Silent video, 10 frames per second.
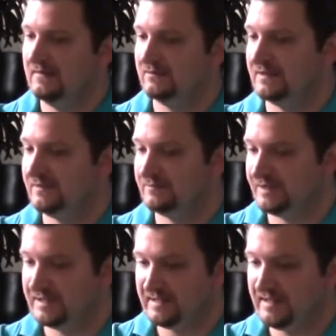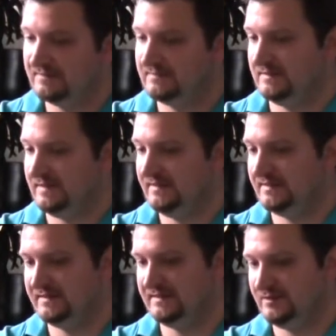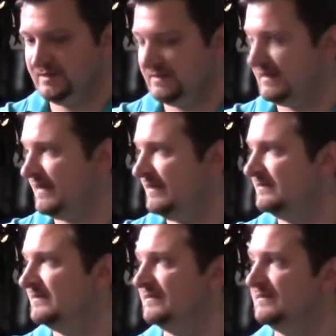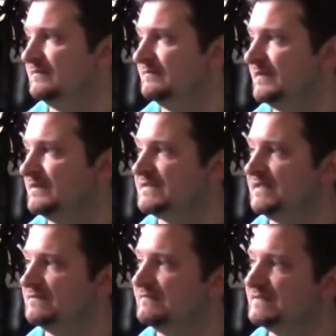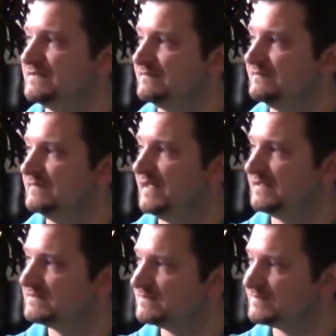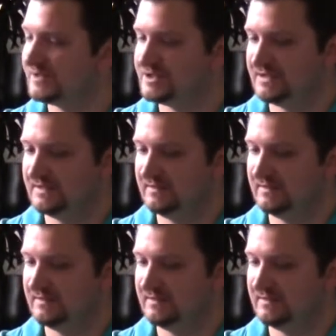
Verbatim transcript: or anywhere you can add anything, you can add um, a cell reference from the Excel spreadsheet.